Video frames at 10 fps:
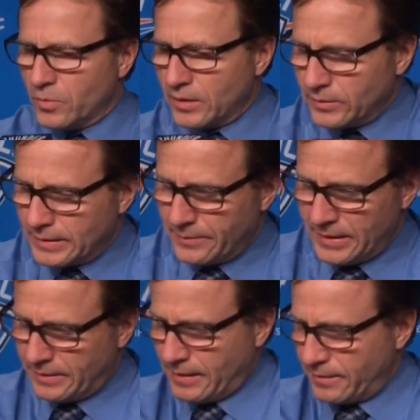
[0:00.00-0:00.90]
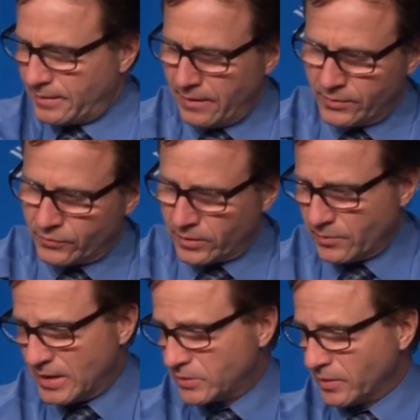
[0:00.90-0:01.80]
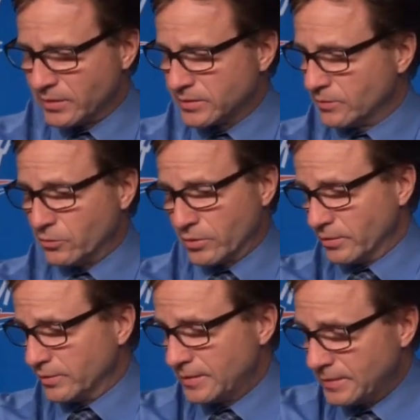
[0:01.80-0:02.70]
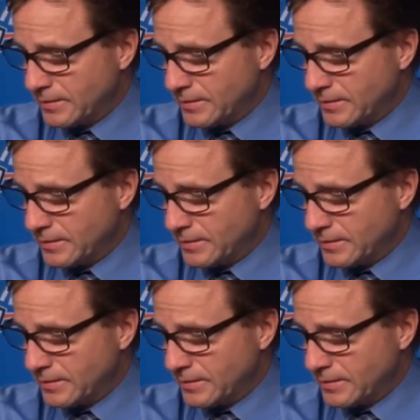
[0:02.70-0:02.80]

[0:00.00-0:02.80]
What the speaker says: Well, I mean, Kevin's one of the best players in the world.